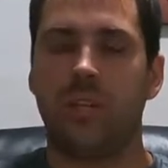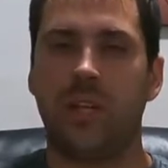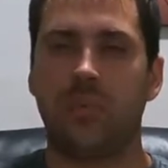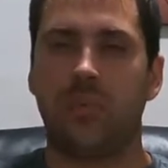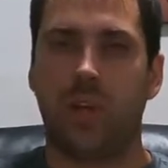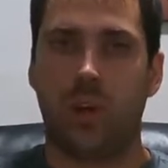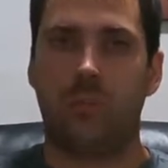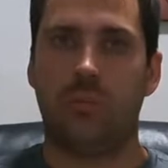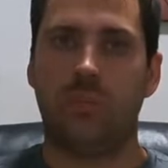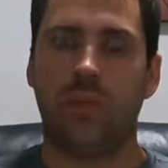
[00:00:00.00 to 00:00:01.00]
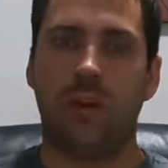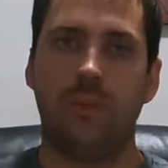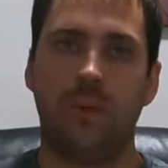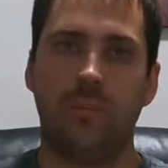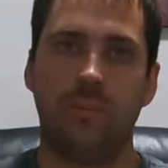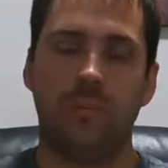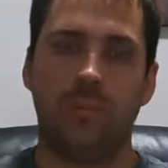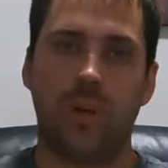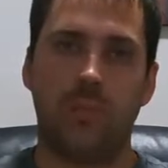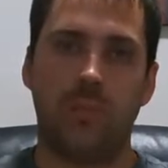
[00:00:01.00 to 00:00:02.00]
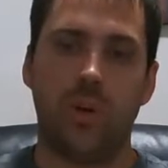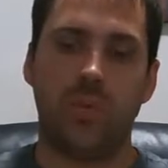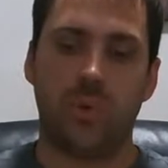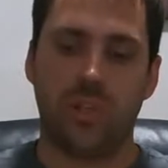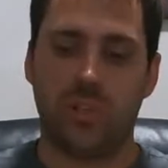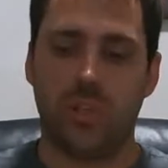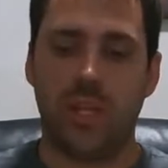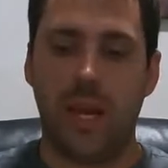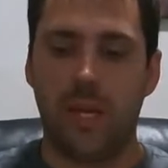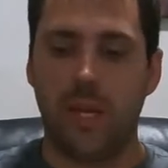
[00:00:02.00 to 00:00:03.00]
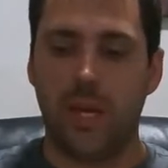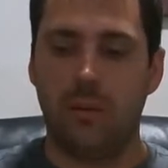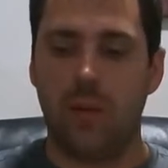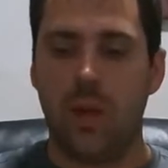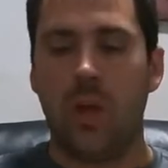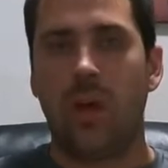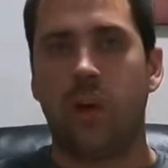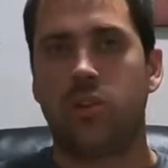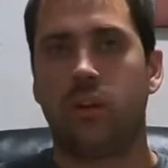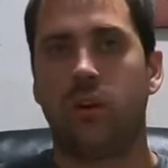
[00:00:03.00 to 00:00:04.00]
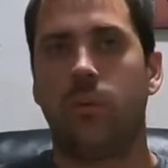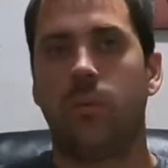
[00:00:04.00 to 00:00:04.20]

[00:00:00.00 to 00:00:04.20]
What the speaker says: That's what the Cobras come with, which is the 8.8. So